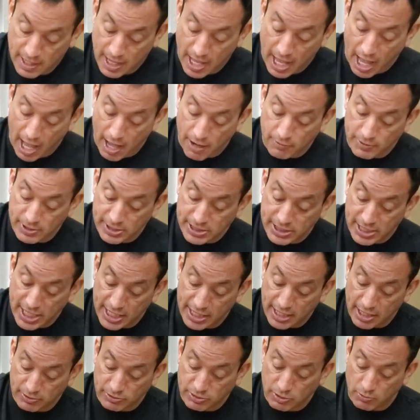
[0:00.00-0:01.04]
I always
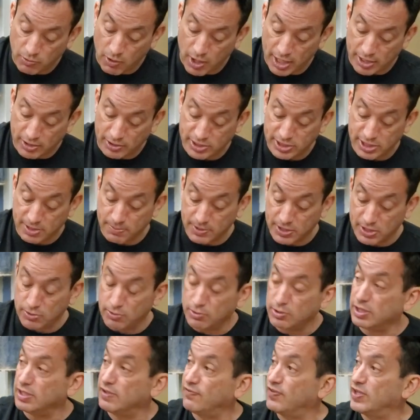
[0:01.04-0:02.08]
take out the water. Some of you
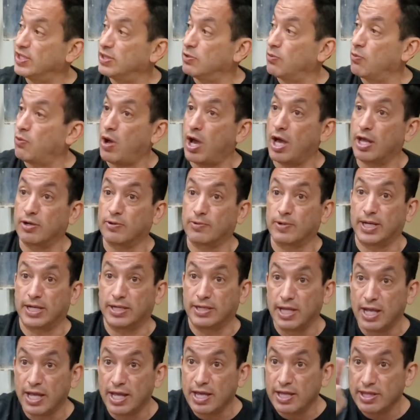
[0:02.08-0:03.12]
are leaving the water in.
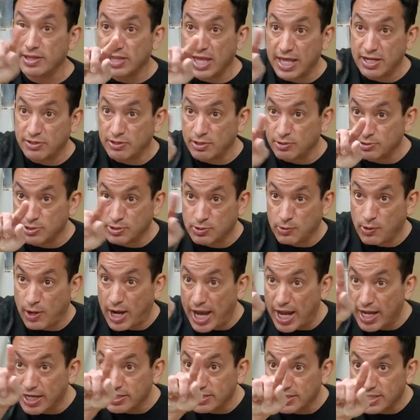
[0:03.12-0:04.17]
Those
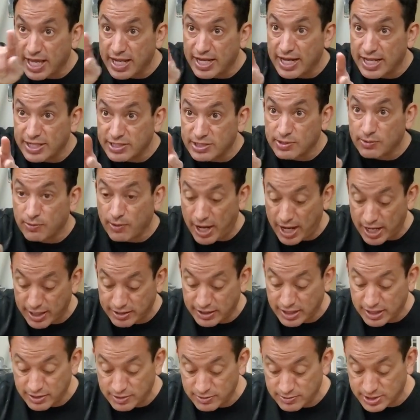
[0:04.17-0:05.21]
cracks, that S crack
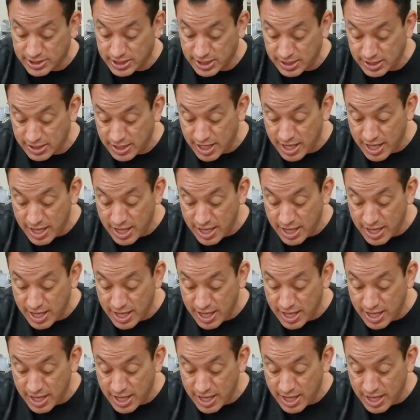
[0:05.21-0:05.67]
that you see,